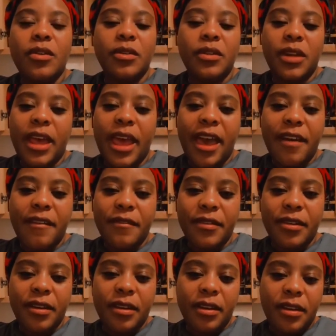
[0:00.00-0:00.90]

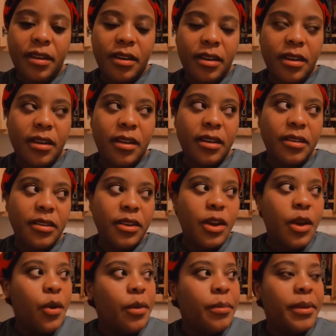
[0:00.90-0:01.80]
have
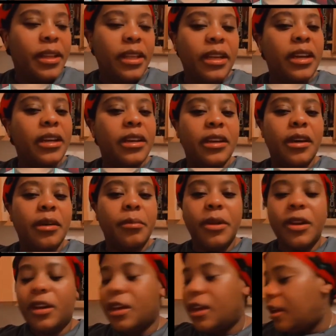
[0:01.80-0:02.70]
no ability to
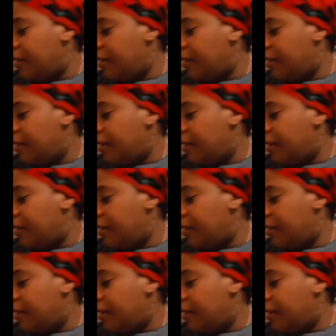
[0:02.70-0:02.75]
communicate.